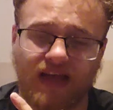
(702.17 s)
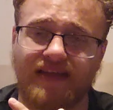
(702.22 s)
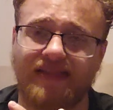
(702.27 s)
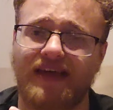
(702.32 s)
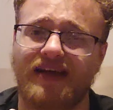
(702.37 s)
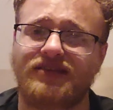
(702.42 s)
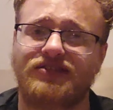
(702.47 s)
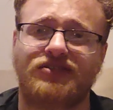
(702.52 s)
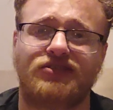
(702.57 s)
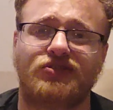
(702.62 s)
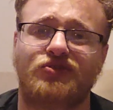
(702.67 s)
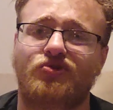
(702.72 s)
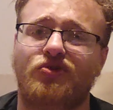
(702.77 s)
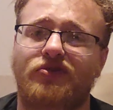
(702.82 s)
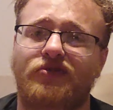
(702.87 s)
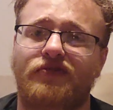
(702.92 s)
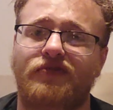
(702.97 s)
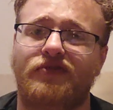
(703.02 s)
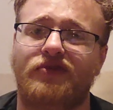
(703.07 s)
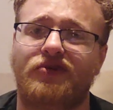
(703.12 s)
And that's just
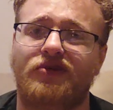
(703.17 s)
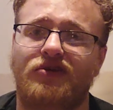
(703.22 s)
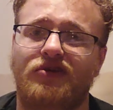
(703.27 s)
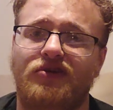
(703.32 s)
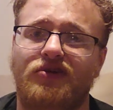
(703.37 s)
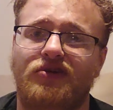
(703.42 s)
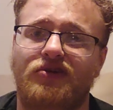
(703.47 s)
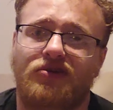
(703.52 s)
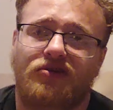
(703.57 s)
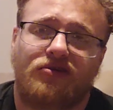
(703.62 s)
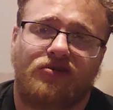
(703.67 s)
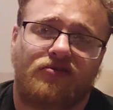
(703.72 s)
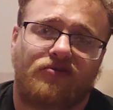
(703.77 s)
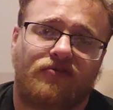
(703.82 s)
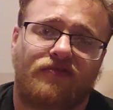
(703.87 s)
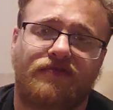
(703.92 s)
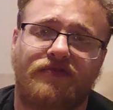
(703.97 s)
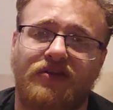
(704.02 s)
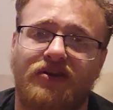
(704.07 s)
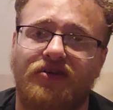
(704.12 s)
sort of
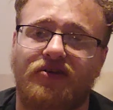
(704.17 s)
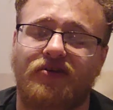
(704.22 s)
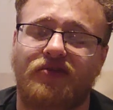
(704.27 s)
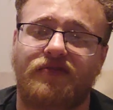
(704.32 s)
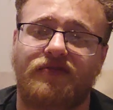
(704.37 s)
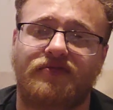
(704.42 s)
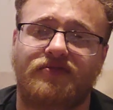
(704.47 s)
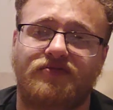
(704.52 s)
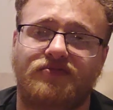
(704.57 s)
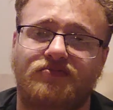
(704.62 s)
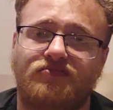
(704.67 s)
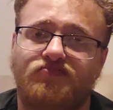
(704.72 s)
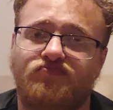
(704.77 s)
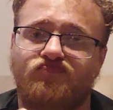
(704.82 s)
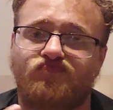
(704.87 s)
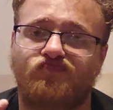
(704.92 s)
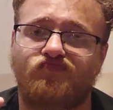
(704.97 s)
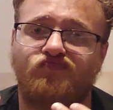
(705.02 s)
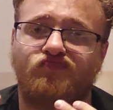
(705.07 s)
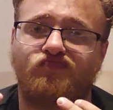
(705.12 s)
a video of
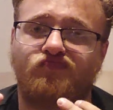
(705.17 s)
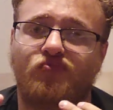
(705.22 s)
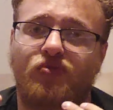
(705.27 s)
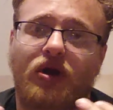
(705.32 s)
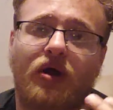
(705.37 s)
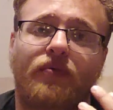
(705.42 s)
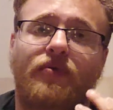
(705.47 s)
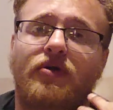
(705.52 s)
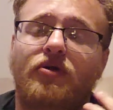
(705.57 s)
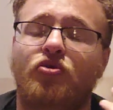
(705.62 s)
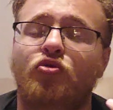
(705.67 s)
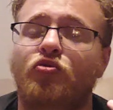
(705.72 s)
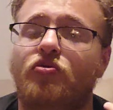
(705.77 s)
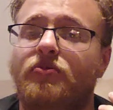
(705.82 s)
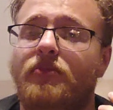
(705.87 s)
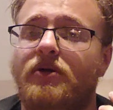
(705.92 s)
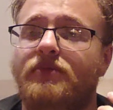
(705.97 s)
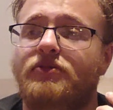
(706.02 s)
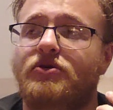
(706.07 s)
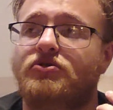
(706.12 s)
what I want to do with
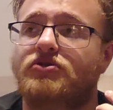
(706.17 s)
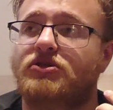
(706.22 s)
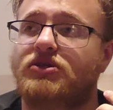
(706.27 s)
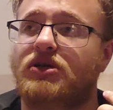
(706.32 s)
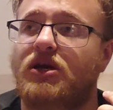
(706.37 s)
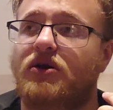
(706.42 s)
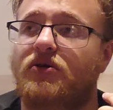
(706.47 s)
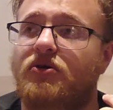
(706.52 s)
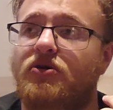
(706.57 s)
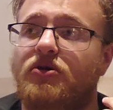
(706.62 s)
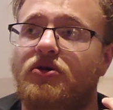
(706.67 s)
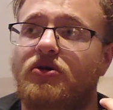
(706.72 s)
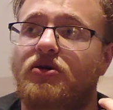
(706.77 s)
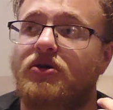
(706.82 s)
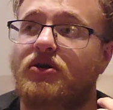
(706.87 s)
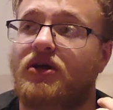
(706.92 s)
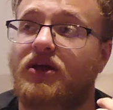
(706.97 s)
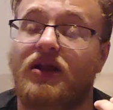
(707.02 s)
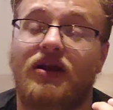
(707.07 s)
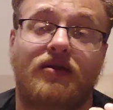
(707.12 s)
my music.
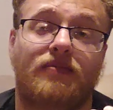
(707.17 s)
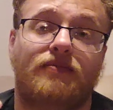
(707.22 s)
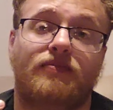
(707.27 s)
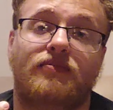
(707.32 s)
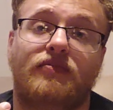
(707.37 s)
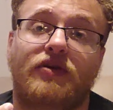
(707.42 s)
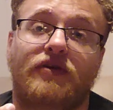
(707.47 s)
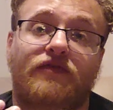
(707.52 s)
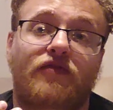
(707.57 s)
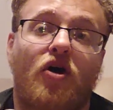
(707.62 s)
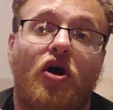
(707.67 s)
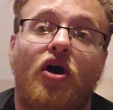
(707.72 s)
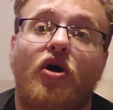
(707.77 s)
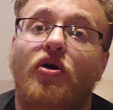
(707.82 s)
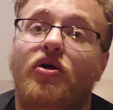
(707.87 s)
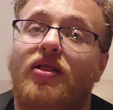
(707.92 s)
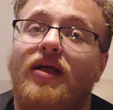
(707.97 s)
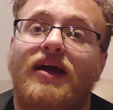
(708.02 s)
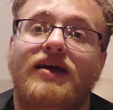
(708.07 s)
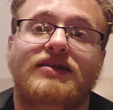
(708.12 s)
And if
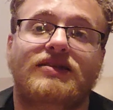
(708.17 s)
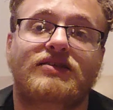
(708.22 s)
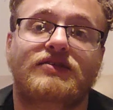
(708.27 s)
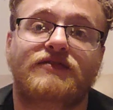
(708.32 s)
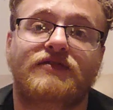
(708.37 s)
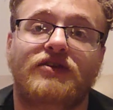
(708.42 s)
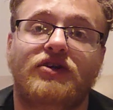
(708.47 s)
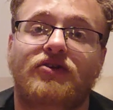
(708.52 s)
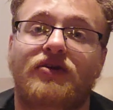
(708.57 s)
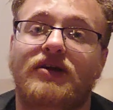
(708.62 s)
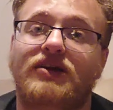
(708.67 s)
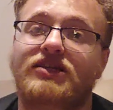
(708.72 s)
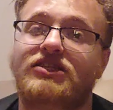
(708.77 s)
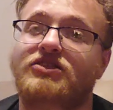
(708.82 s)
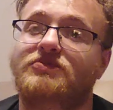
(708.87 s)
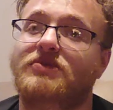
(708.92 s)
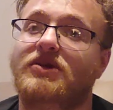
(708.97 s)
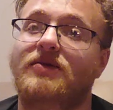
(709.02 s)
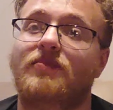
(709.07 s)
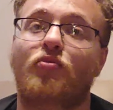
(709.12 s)
y'all like this video, I could
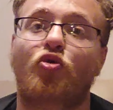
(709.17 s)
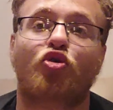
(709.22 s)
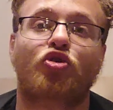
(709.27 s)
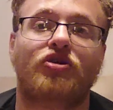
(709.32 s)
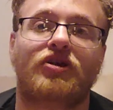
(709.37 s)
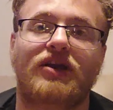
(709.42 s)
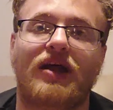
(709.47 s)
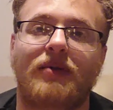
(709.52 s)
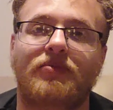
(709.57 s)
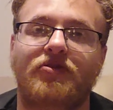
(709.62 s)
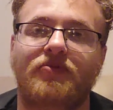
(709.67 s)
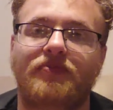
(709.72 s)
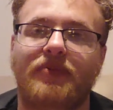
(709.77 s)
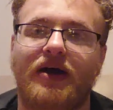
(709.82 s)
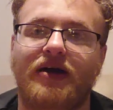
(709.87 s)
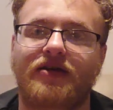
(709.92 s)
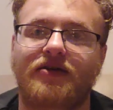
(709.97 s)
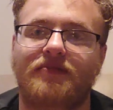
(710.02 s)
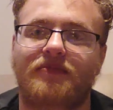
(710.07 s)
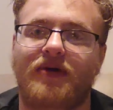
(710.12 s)
speak more in depth
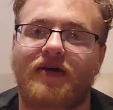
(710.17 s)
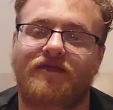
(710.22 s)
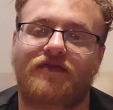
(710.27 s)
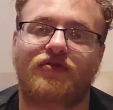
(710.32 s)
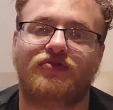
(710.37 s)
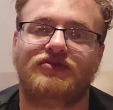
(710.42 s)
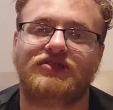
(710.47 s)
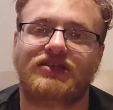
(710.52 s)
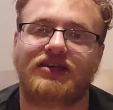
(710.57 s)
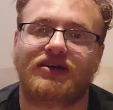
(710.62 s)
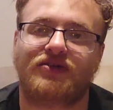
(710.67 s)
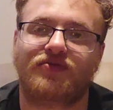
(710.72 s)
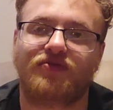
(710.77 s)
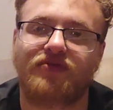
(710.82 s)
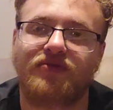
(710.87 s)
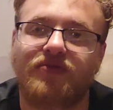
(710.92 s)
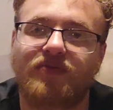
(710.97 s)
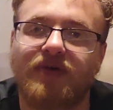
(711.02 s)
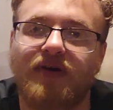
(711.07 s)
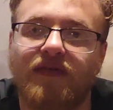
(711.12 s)
about it. My phone's at,
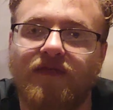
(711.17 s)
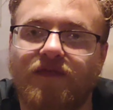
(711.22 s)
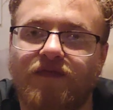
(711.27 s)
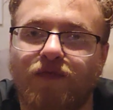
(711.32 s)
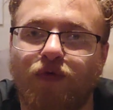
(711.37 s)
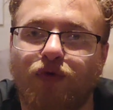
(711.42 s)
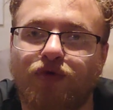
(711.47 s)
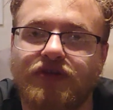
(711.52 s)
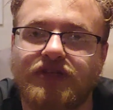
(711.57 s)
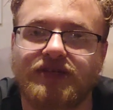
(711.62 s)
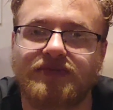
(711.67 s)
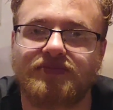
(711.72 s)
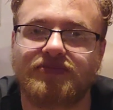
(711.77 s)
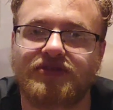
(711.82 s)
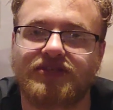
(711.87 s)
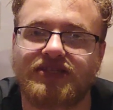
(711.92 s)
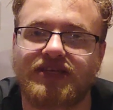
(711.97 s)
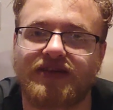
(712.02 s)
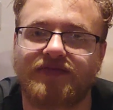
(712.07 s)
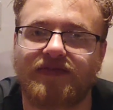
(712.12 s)
14%
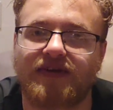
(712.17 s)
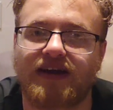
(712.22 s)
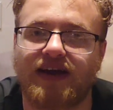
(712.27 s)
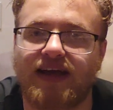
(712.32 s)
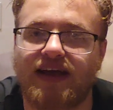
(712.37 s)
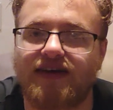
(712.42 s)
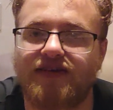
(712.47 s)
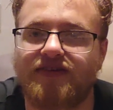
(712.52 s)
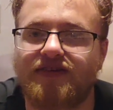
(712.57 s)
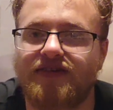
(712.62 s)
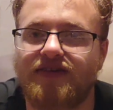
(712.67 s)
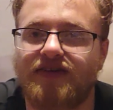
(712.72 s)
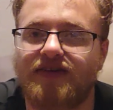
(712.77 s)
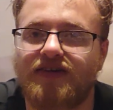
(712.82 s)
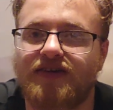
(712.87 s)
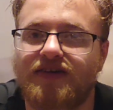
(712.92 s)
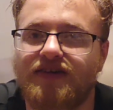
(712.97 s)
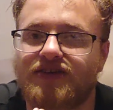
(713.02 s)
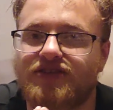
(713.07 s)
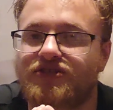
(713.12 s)
right now.
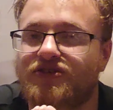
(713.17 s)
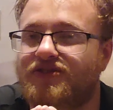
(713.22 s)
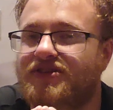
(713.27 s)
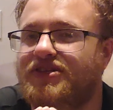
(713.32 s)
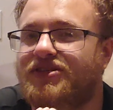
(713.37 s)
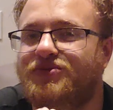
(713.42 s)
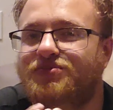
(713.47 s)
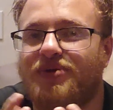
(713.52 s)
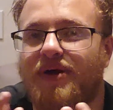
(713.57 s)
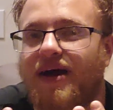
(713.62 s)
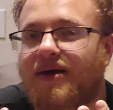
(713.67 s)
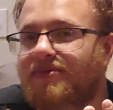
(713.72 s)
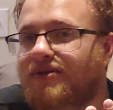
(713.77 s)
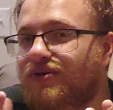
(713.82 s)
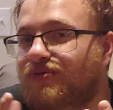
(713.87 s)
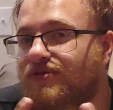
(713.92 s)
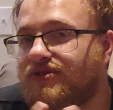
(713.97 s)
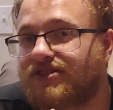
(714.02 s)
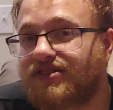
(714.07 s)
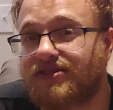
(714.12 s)
So this probably
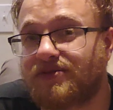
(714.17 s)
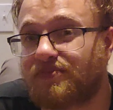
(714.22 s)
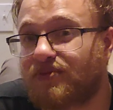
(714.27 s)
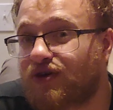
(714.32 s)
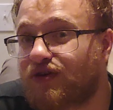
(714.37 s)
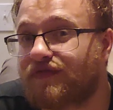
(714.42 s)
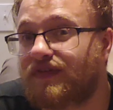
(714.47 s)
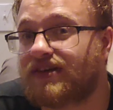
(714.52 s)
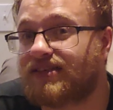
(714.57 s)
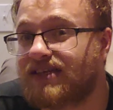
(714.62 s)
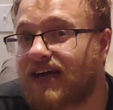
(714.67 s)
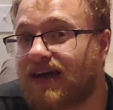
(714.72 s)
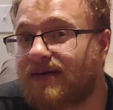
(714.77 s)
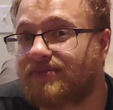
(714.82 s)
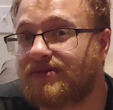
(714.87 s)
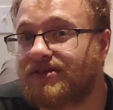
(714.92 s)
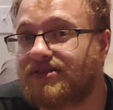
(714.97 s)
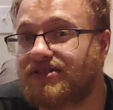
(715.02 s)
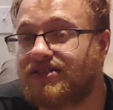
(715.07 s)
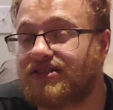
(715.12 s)
wasn't the perfect
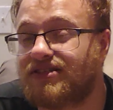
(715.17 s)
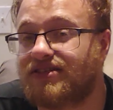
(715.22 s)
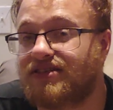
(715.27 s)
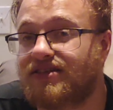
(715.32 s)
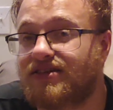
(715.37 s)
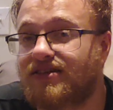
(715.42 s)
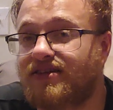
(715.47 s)
timing to,